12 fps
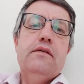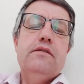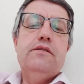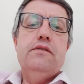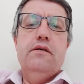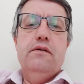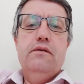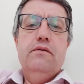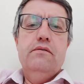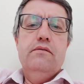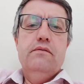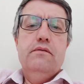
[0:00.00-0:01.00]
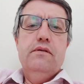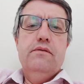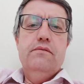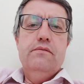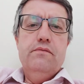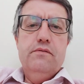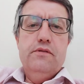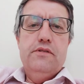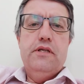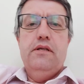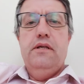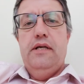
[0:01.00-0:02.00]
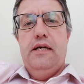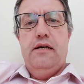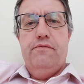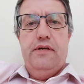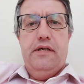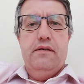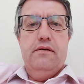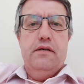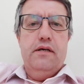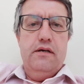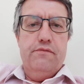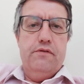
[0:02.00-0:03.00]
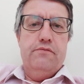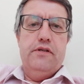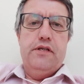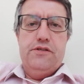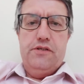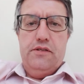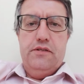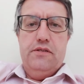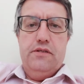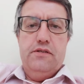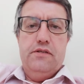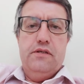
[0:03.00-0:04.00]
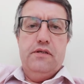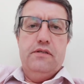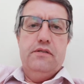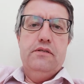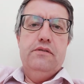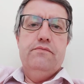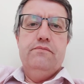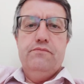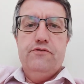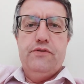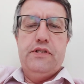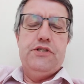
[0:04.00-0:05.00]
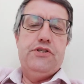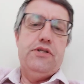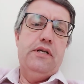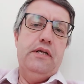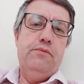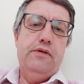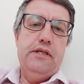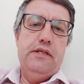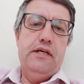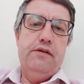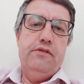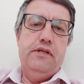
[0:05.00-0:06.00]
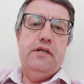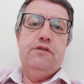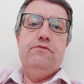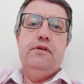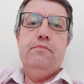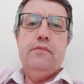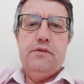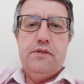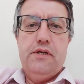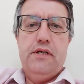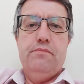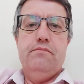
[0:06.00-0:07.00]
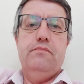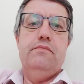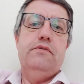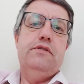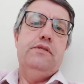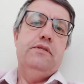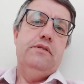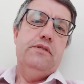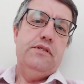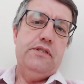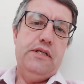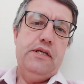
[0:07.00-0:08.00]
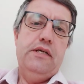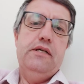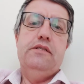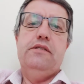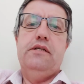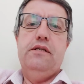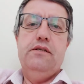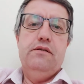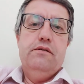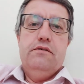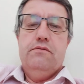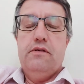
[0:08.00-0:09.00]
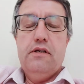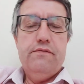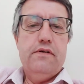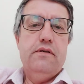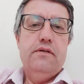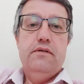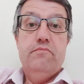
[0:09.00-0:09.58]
So suddenly having other religions that traditionally we didn't have in the country, Muslims, Sikhs, Hindus, whatever,